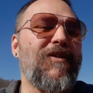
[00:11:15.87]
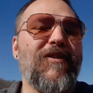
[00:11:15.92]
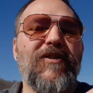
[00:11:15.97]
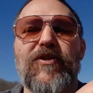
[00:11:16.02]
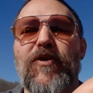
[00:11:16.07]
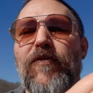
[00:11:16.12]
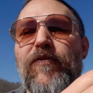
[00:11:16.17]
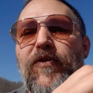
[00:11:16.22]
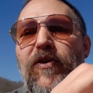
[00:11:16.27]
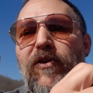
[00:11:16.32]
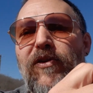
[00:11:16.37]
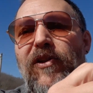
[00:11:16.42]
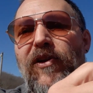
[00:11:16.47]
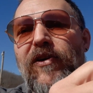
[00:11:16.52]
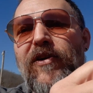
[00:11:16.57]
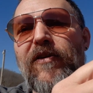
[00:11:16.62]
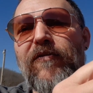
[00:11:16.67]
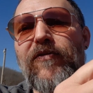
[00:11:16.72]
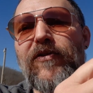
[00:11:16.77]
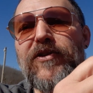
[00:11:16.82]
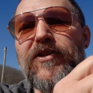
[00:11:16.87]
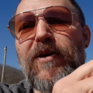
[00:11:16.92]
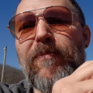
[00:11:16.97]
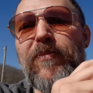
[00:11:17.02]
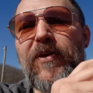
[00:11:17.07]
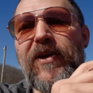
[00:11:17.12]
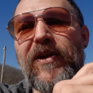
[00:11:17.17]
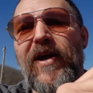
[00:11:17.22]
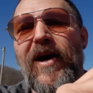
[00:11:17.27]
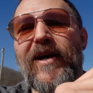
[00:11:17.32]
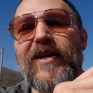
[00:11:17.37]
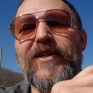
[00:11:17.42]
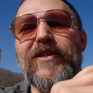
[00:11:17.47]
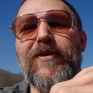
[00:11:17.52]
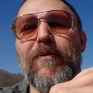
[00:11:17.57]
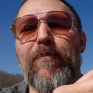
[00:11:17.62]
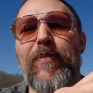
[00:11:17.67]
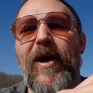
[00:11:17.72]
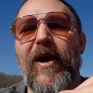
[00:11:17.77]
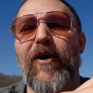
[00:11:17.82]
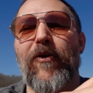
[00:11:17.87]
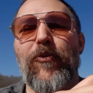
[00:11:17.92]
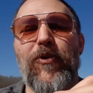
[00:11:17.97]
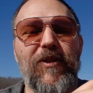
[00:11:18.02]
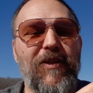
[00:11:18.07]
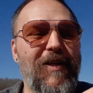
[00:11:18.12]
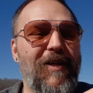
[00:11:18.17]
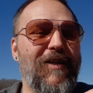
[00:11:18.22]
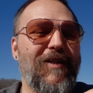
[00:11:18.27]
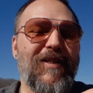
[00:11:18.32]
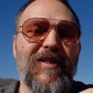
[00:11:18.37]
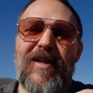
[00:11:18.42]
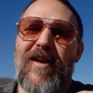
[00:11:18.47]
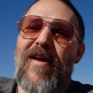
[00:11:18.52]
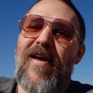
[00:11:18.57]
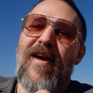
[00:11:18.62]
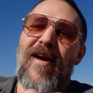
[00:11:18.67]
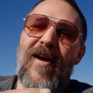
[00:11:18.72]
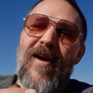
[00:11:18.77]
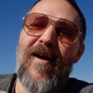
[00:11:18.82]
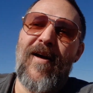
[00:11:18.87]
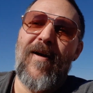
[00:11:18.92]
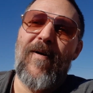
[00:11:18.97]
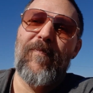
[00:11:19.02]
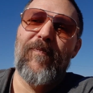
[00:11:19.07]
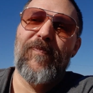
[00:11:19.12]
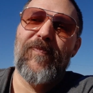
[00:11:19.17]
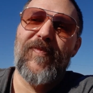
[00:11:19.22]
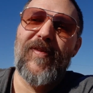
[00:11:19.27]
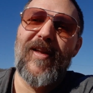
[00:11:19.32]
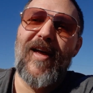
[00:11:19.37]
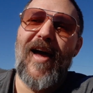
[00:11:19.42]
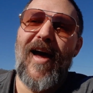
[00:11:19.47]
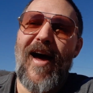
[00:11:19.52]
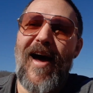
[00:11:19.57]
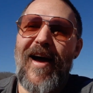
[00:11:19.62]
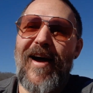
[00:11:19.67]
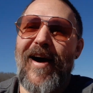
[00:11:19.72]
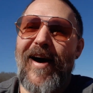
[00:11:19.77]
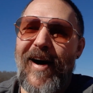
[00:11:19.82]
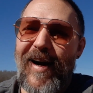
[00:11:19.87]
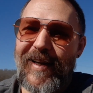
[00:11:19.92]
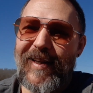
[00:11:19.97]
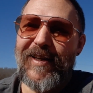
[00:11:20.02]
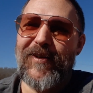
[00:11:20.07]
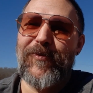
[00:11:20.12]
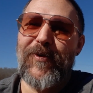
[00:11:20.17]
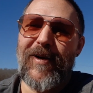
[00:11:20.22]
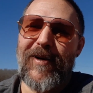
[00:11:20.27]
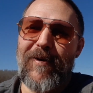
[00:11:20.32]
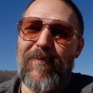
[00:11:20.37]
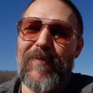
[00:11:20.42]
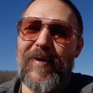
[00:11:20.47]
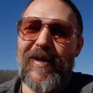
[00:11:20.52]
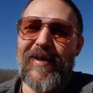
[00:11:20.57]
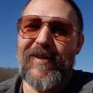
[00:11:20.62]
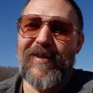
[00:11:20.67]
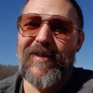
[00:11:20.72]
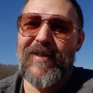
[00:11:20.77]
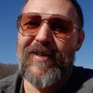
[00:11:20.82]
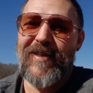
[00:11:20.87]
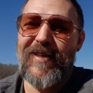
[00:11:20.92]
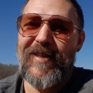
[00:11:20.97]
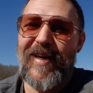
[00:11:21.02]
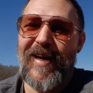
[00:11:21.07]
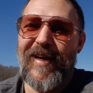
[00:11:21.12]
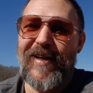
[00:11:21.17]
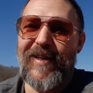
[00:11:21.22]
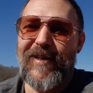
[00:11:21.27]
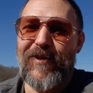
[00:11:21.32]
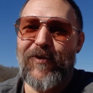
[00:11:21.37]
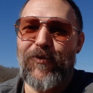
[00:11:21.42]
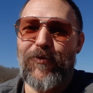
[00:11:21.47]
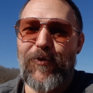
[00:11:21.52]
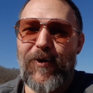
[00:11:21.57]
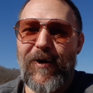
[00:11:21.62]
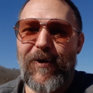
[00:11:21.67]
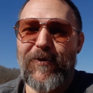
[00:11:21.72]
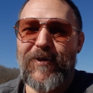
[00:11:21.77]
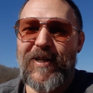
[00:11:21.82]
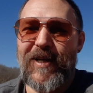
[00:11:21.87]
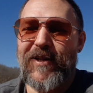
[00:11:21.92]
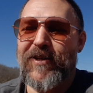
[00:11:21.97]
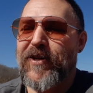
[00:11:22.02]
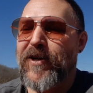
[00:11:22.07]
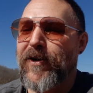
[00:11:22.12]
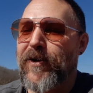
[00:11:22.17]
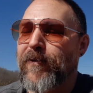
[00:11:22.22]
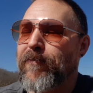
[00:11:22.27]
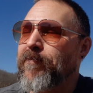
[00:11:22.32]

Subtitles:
So if you're looking for something nice to pair with this, I highly recommend that Eagle Rare 10-year.